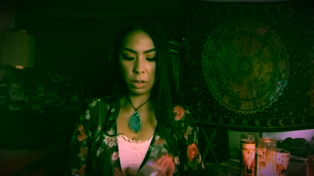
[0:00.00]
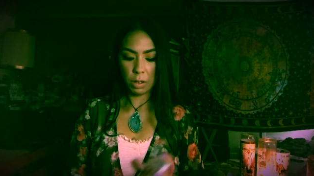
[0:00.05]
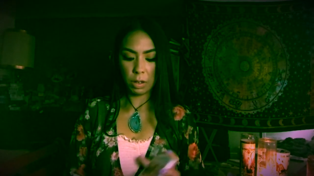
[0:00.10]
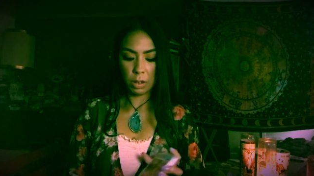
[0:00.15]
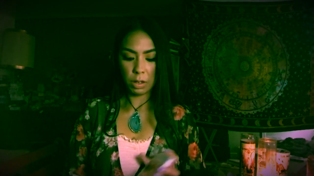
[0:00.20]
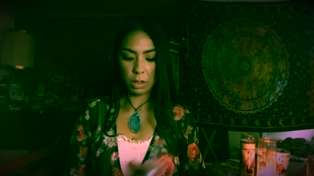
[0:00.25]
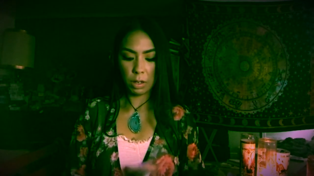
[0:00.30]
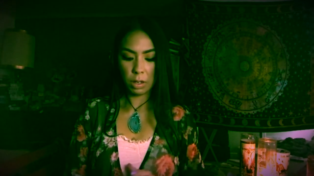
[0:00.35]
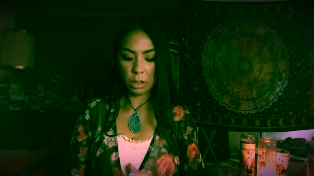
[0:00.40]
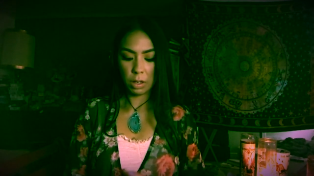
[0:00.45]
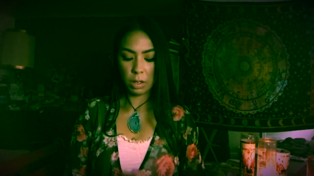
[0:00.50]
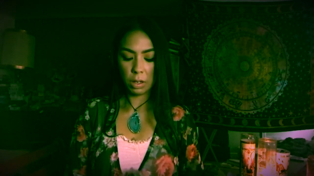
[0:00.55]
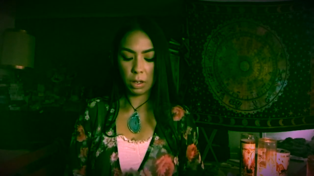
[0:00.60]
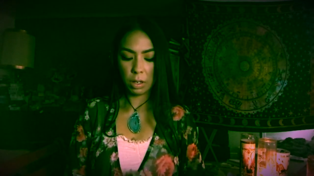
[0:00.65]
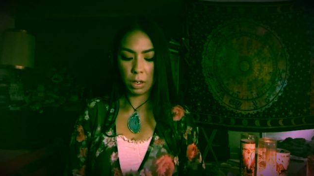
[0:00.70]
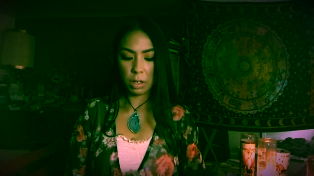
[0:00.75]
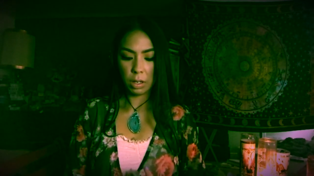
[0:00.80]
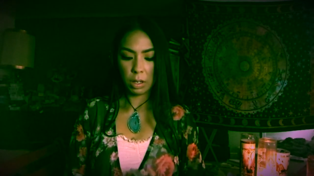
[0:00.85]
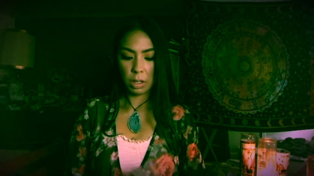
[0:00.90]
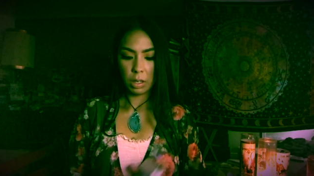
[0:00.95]

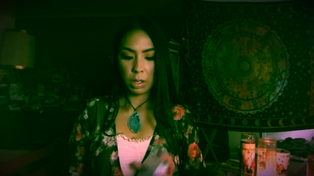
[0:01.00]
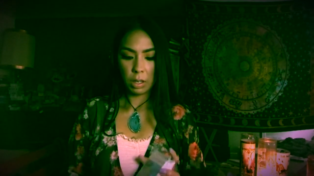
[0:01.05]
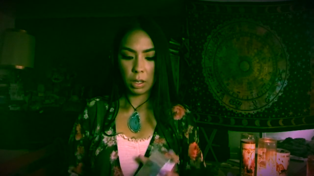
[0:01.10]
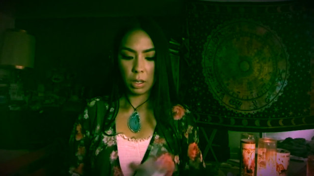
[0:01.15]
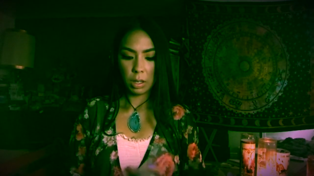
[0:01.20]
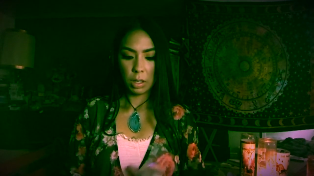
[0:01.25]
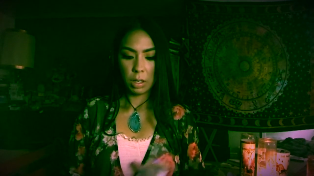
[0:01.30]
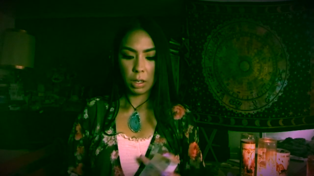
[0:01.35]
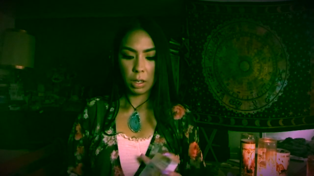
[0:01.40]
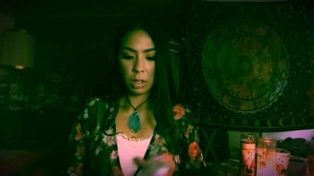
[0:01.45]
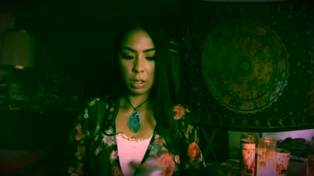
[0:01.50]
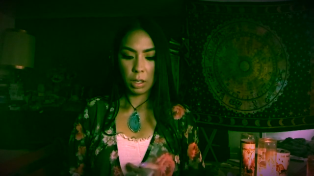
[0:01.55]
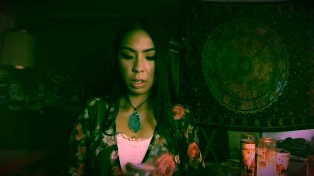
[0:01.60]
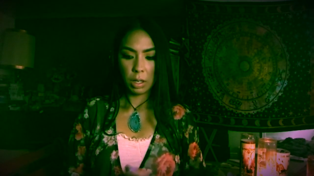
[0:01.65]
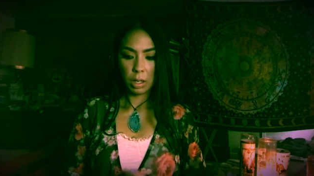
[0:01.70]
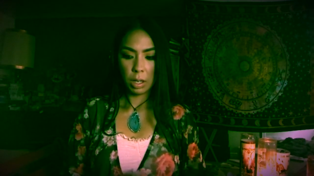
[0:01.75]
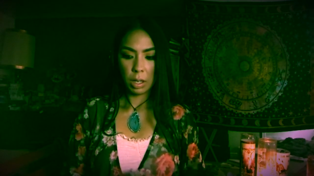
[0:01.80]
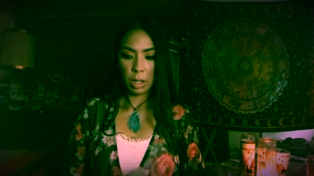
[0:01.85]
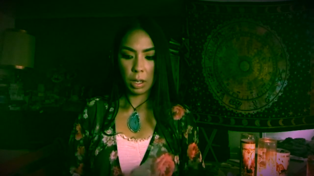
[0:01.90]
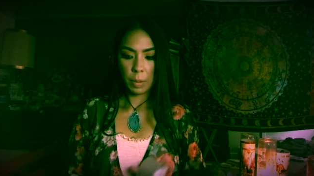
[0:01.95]

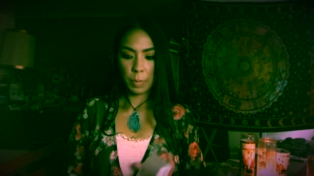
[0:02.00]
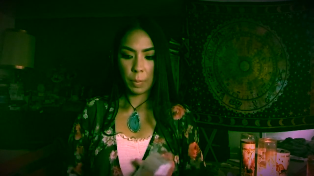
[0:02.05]
Nobody speaks.